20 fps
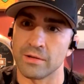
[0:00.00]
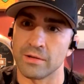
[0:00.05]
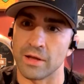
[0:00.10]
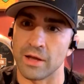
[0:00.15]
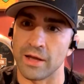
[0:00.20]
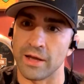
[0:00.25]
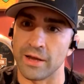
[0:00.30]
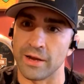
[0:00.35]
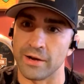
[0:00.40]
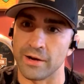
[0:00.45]

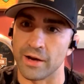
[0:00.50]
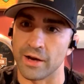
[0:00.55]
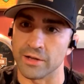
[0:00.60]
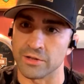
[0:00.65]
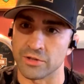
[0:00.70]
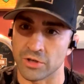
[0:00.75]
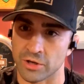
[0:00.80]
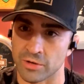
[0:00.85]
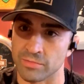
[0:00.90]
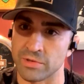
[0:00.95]
and
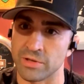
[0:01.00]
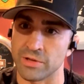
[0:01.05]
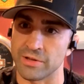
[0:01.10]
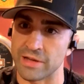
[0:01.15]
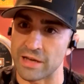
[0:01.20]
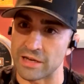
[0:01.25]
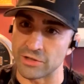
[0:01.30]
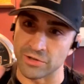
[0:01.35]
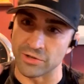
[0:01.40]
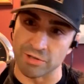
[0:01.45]
took him to the
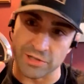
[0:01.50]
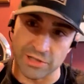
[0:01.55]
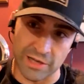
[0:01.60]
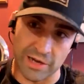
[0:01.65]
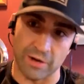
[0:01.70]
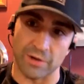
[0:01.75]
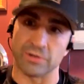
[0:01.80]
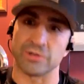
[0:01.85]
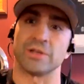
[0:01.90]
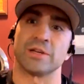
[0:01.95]
edge of the
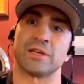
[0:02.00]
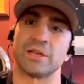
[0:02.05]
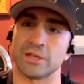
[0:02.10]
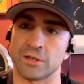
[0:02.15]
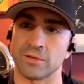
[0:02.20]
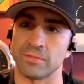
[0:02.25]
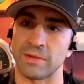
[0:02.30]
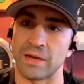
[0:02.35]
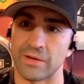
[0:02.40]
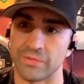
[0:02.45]
stairs and kicked
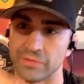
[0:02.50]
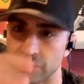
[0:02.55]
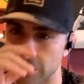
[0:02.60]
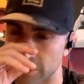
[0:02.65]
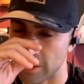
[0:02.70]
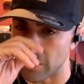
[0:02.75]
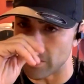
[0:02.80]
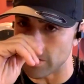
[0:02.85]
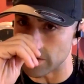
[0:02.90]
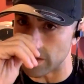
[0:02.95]
him down the
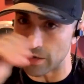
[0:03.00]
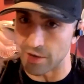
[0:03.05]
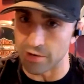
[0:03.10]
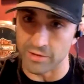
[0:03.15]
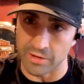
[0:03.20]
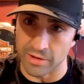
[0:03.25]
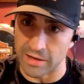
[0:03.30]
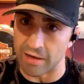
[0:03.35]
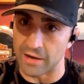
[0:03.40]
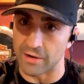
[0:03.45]
stairs out of
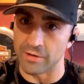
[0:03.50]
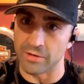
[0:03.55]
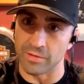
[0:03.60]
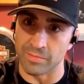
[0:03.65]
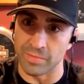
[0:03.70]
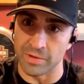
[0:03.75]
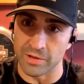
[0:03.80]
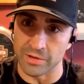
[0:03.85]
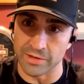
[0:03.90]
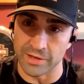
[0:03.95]
the
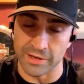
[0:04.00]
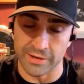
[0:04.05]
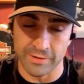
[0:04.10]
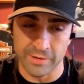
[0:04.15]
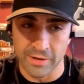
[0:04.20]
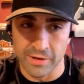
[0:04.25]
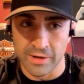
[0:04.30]
building.